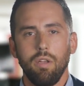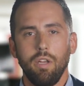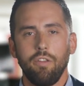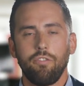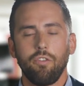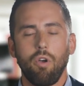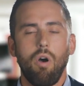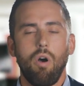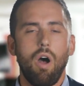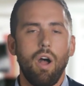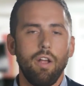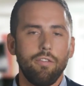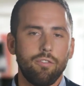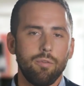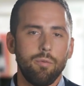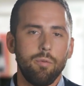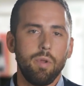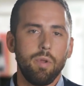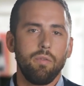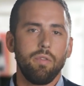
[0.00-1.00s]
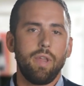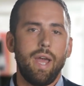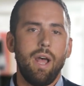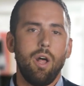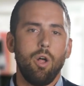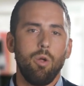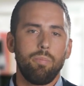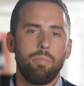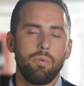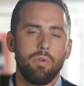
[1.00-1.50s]
it's awesome to be able to
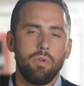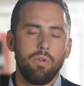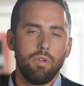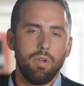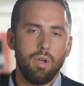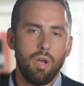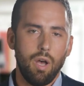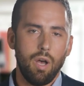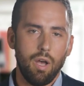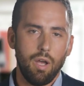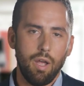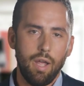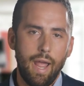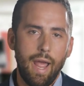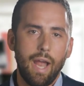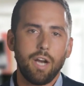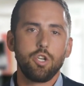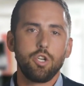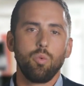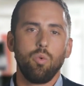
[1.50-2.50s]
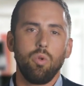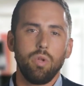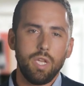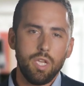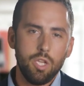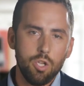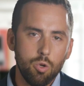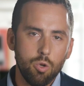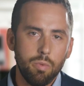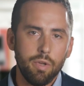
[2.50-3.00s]
help Uh, actual
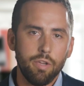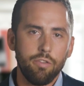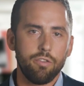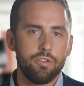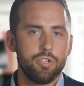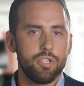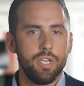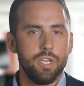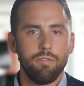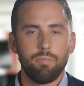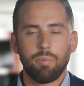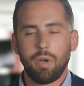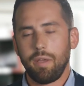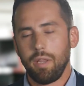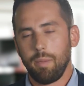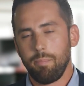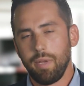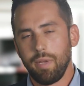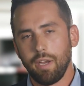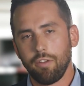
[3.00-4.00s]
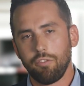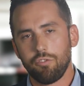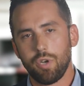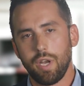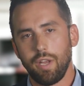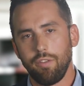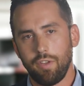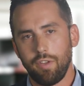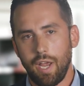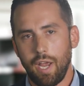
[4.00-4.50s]
humans achieve probably the biggest
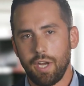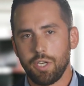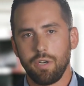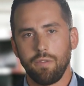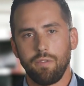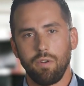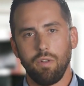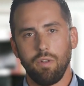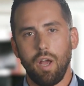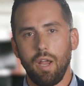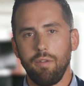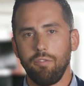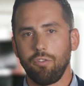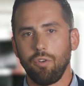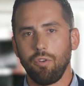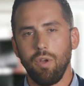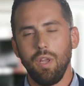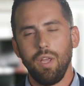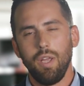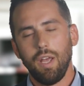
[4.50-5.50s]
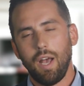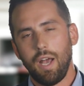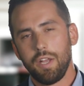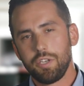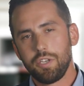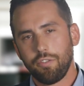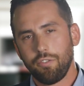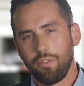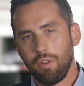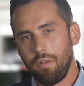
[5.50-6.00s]
transaction of their life. So I
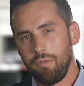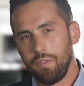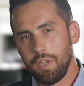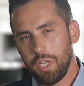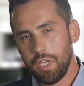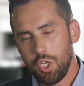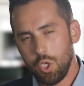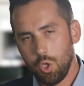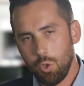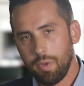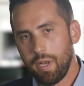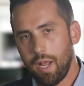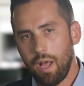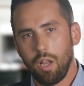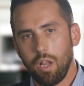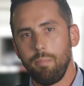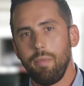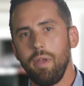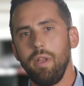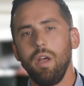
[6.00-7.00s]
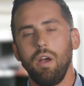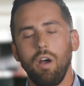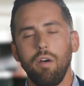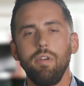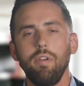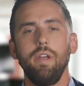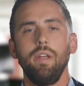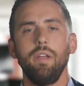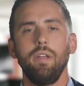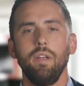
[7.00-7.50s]
just love the human element of
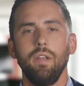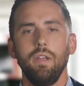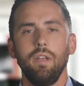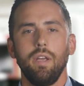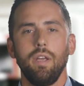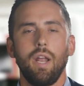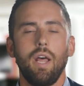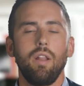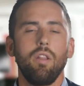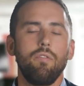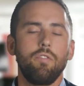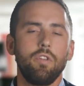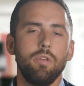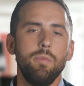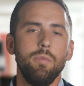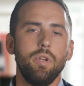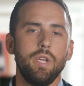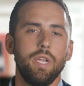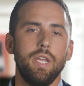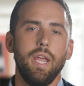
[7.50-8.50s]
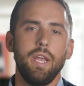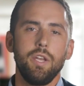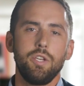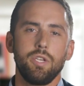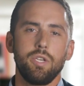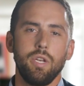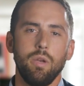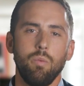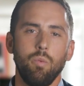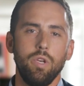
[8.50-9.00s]
it, and I love yep.
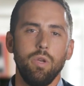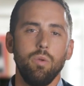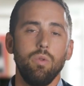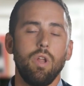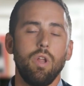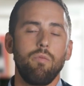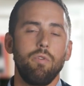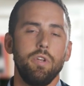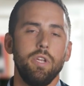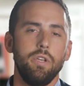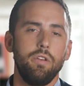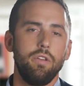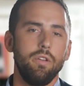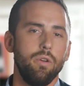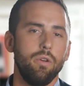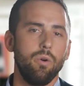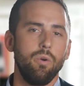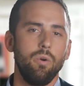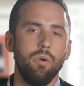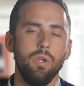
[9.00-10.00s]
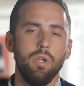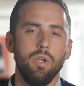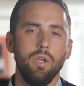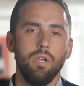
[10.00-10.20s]
communication. And when you love what you do,